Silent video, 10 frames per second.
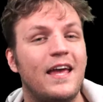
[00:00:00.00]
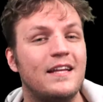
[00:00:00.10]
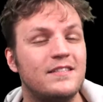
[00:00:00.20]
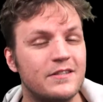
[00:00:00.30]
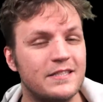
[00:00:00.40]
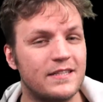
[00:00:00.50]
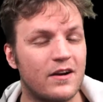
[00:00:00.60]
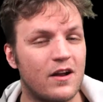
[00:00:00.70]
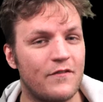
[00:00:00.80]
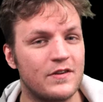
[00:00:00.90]
It does
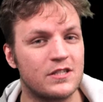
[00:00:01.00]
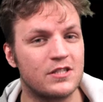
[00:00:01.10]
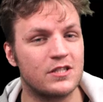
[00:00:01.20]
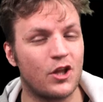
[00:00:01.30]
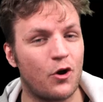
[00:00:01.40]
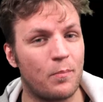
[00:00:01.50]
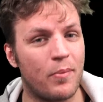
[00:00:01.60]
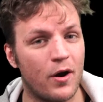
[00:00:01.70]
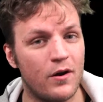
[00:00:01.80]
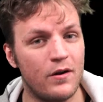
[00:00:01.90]
start off as a slow
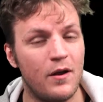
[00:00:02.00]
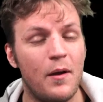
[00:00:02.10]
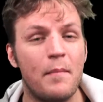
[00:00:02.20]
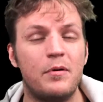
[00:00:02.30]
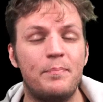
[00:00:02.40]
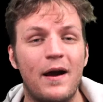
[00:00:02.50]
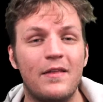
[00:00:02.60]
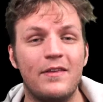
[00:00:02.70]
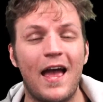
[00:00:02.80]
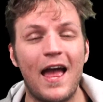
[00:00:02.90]
burn, but
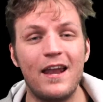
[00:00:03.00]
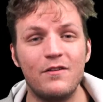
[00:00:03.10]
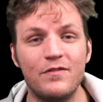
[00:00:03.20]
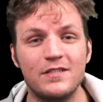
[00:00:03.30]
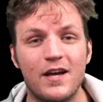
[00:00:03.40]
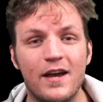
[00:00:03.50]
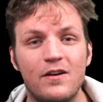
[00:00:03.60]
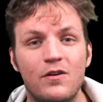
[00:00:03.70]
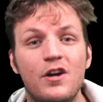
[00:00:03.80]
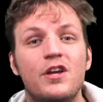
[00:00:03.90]
by the end of the
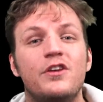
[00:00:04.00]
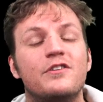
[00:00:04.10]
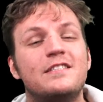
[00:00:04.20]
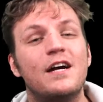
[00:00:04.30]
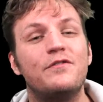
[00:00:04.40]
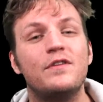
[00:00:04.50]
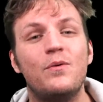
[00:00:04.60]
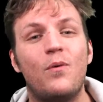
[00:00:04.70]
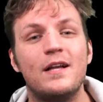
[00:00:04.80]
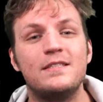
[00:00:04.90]
title, you're definitely
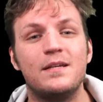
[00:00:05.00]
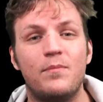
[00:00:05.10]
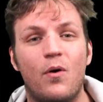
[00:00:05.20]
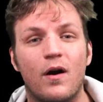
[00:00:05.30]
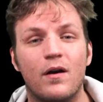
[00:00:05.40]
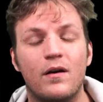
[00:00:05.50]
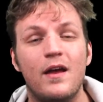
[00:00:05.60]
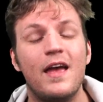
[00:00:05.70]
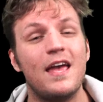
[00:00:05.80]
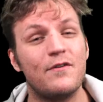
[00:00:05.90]
wanting more.
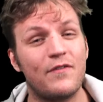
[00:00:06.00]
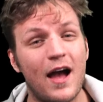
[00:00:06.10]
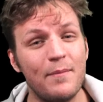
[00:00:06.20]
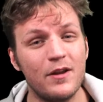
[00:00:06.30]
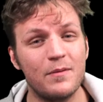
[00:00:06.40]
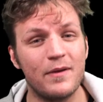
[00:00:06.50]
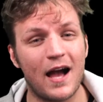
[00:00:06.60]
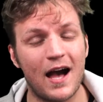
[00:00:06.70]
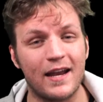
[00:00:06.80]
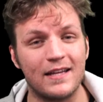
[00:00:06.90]
If I'm going to be
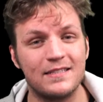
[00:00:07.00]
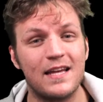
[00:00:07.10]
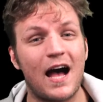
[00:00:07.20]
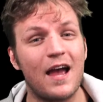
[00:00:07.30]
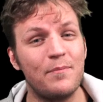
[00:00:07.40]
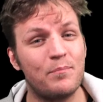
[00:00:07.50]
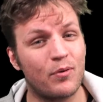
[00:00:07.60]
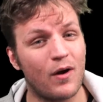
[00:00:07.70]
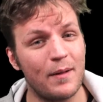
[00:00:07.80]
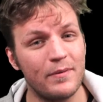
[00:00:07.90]
honest, I'm
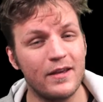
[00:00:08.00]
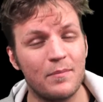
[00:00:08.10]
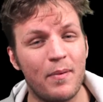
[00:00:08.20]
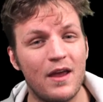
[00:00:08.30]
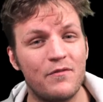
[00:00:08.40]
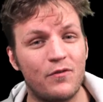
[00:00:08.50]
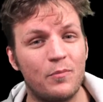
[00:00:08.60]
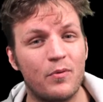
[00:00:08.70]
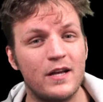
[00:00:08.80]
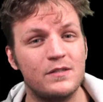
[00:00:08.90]
probably going to pay
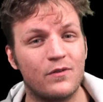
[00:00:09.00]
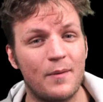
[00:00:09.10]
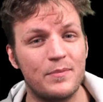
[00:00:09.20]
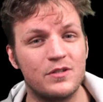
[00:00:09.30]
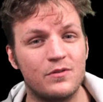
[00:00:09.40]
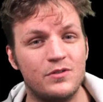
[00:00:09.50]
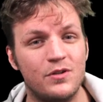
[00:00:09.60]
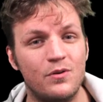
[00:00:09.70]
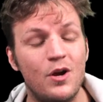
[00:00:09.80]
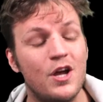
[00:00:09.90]
full price for episode
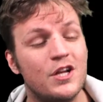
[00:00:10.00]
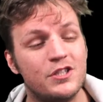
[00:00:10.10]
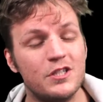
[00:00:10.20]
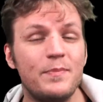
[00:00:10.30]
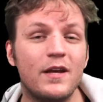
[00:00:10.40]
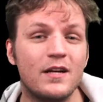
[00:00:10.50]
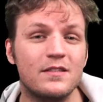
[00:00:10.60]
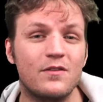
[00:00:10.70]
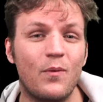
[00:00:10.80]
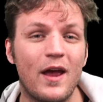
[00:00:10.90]
2 just because
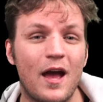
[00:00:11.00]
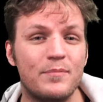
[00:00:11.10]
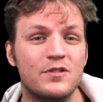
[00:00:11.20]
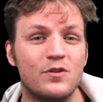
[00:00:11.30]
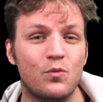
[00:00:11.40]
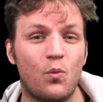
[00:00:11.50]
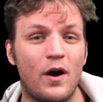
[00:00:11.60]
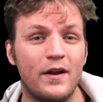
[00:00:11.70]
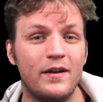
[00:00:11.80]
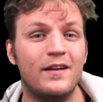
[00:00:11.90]
of the way episode
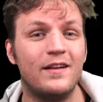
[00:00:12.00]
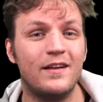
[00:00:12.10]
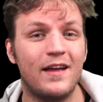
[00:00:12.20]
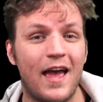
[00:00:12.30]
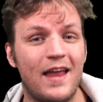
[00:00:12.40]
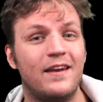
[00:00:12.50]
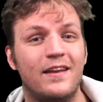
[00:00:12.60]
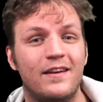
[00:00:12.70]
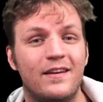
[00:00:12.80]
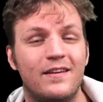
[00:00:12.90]
1
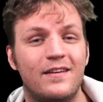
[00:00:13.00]
ended.